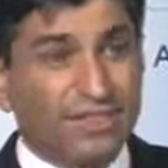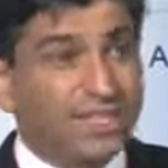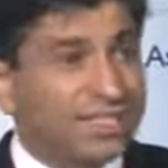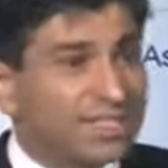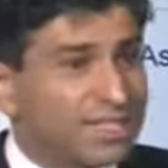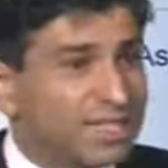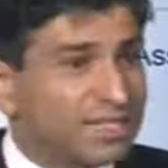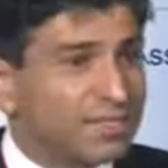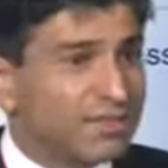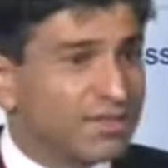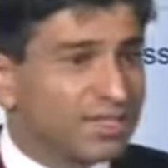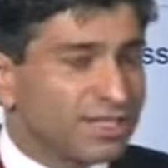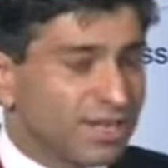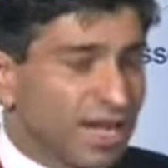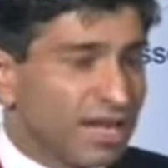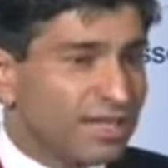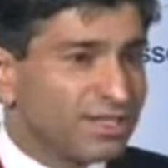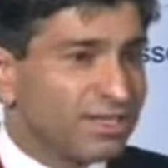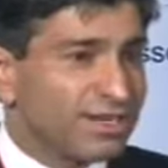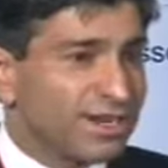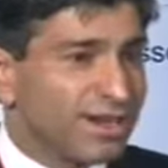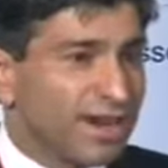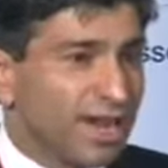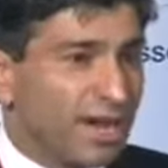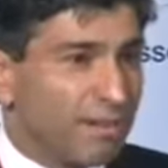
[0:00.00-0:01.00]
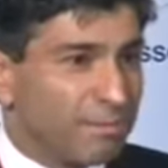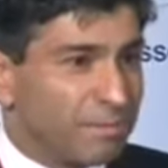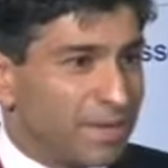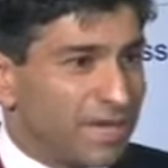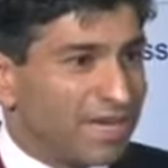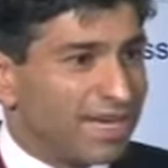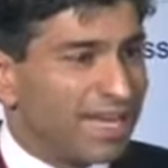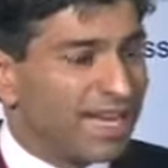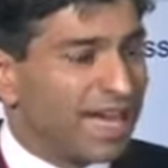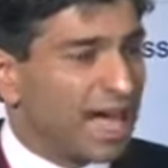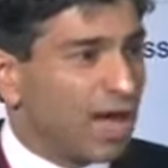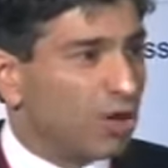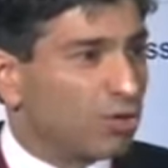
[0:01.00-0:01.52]
This has resulted in our
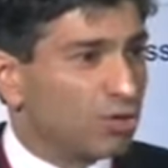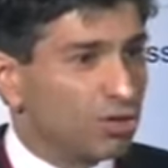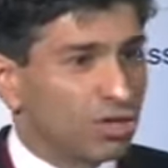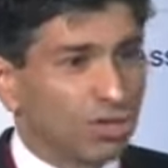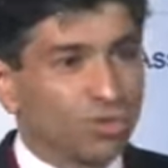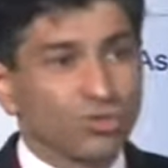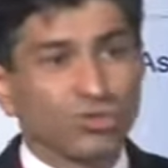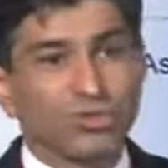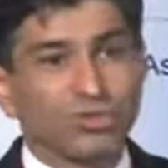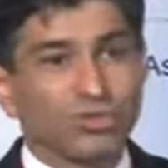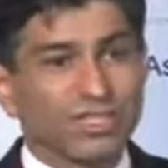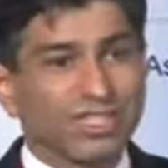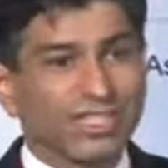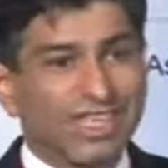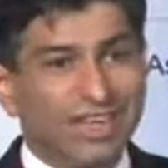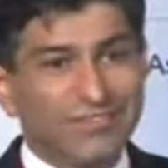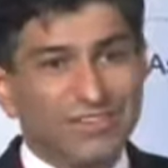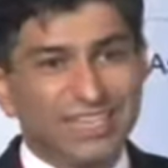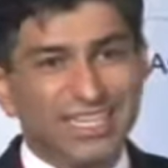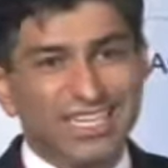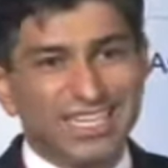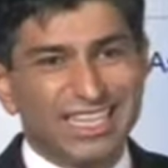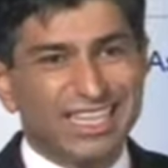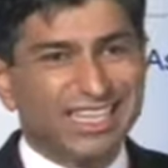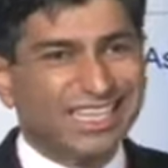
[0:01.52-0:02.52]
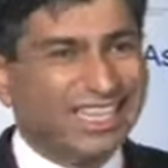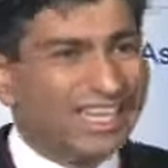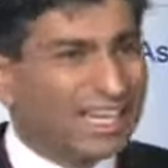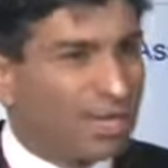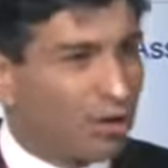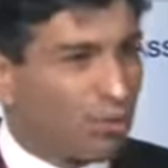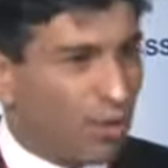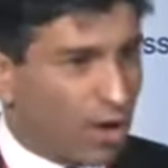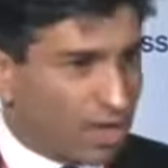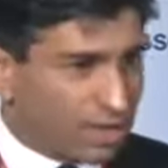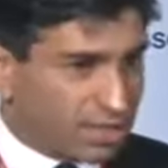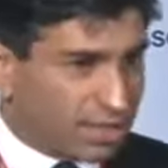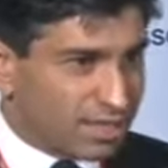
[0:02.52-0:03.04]
building out close to 70
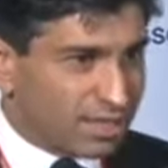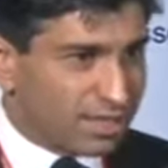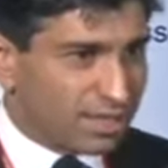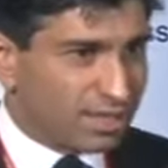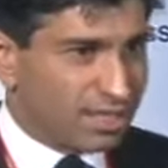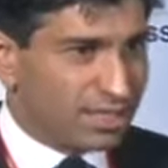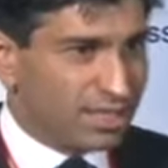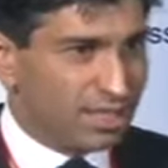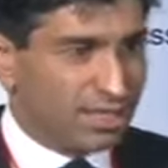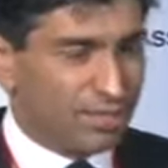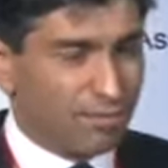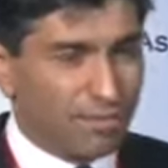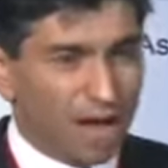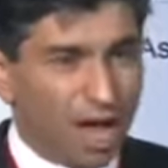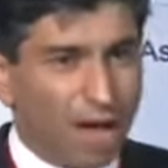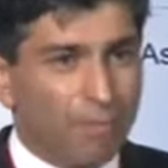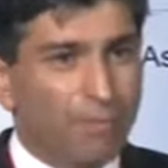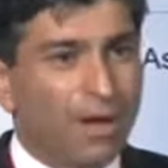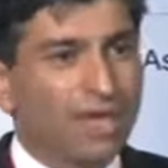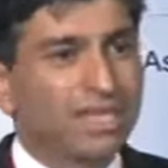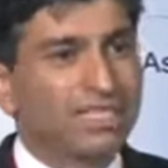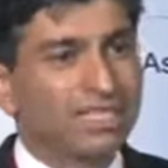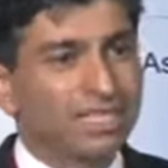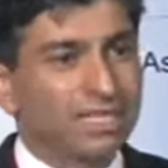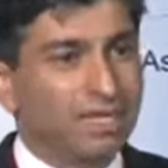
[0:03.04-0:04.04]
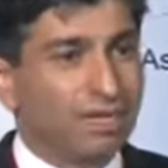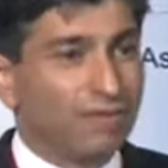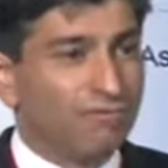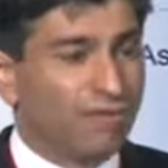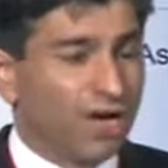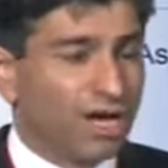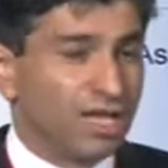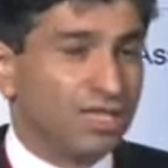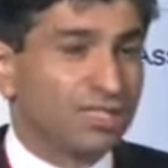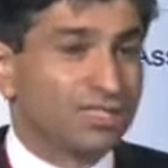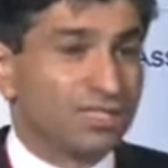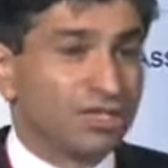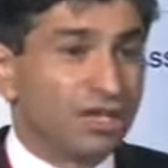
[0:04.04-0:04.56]
gigawatts amongst the
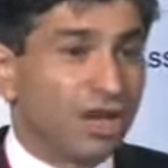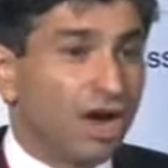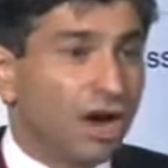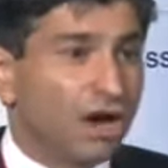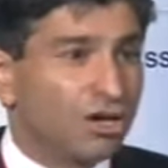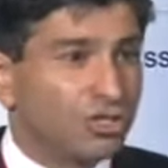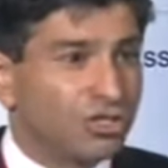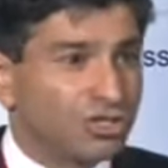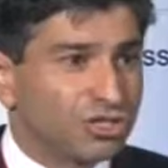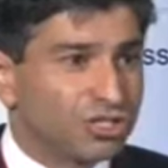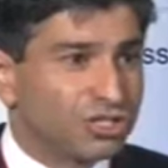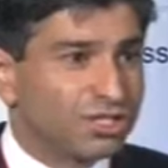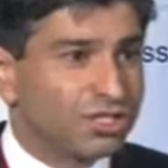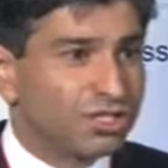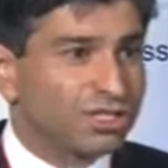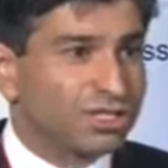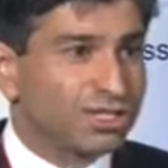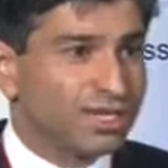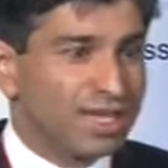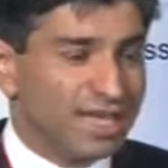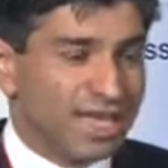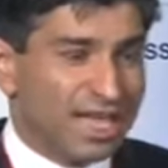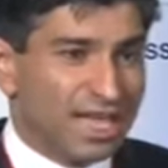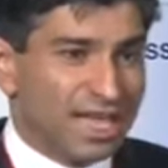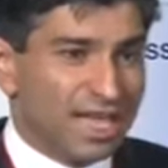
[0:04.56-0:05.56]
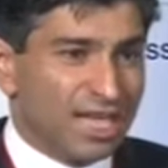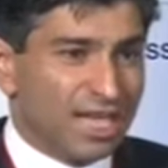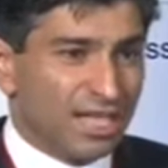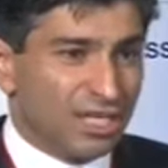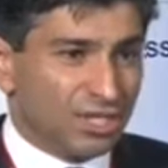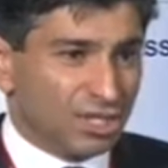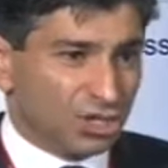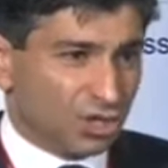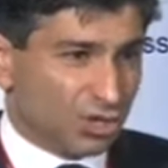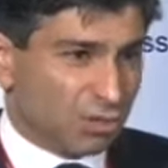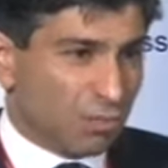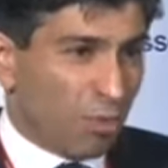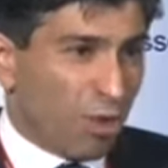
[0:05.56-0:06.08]
world's largest
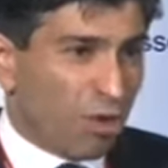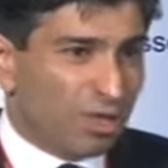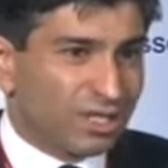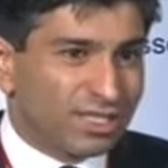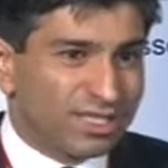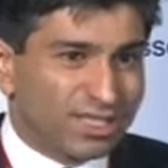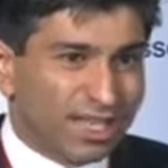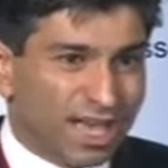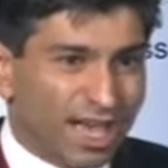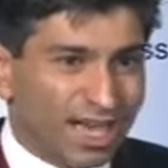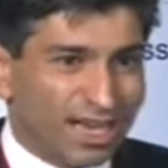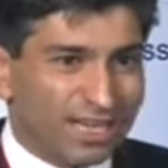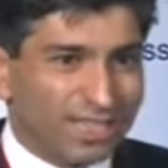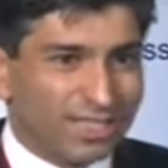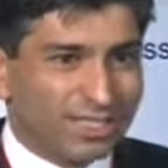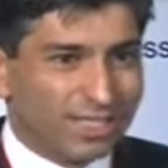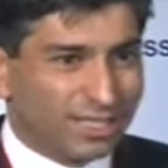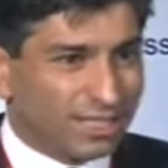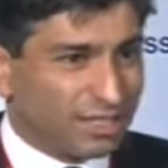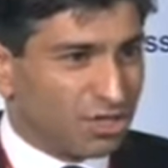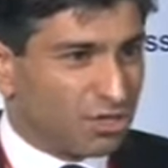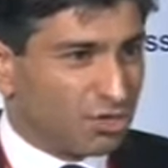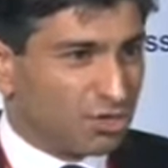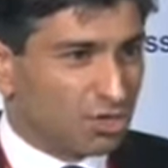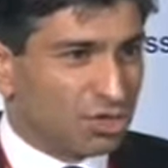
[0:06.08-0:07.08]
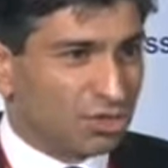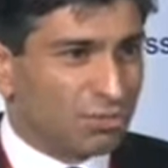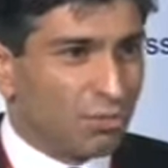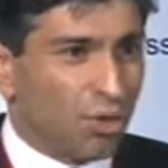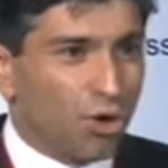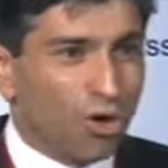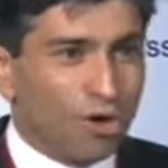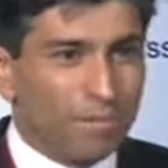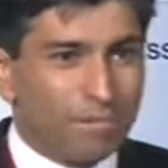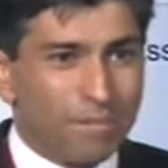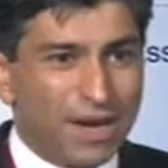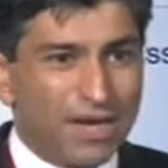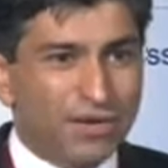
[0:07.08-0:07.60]
small-sized, you know,
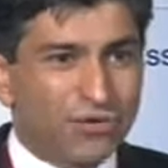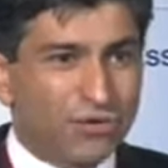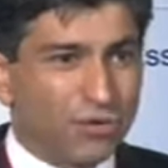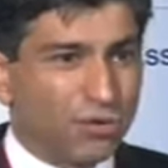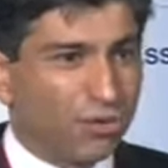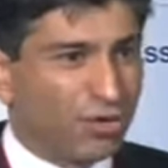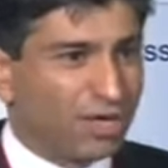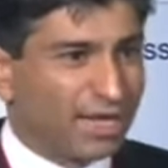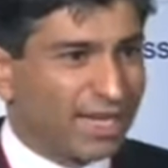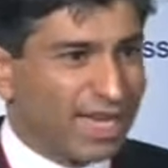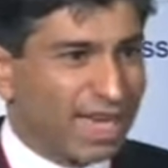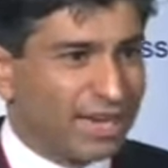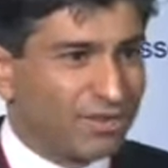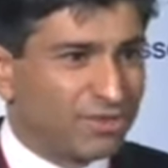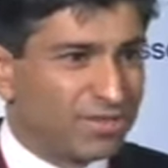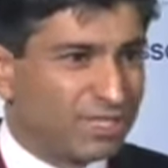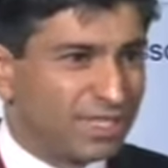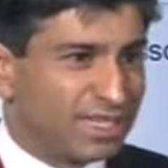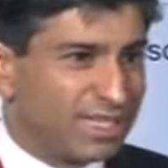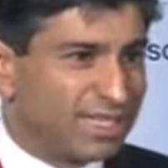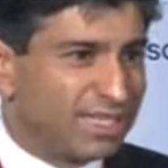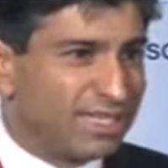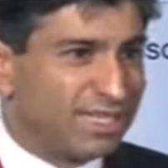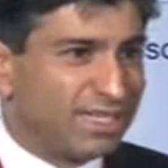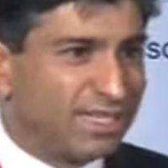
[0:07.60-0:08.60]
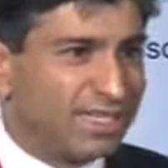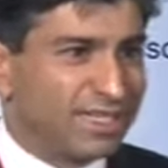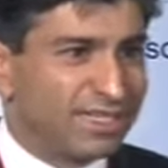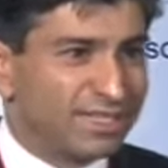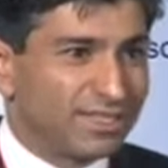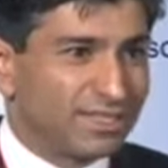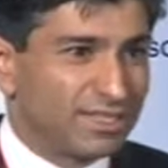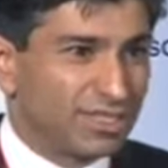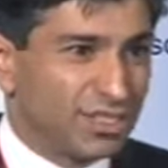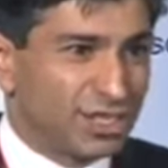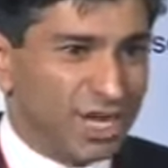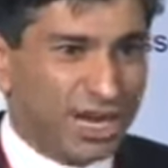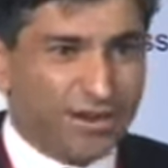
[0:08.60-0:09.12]
small petrol, kerosene,
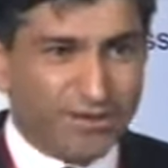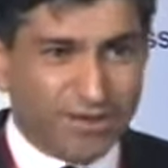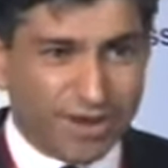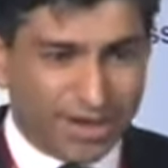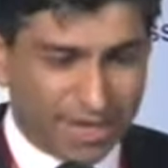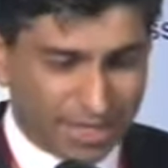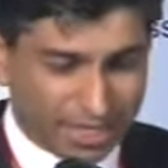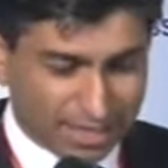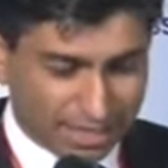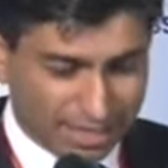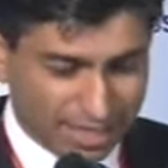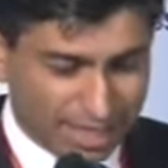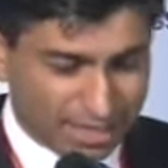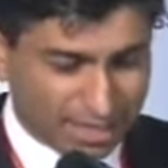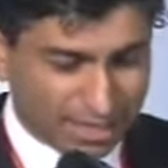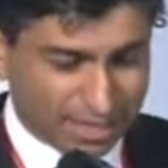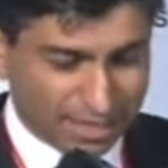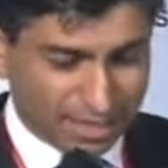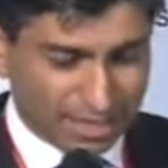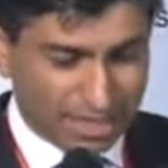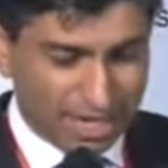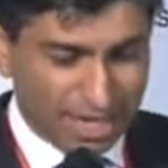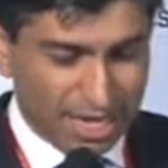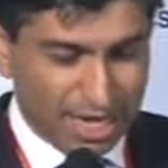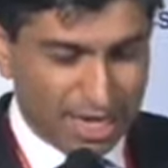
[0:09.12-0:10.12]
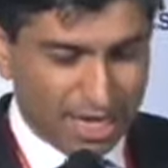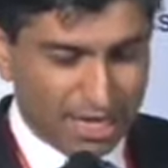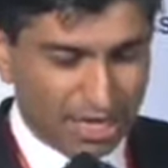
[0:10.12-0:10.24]
diesel generating sets,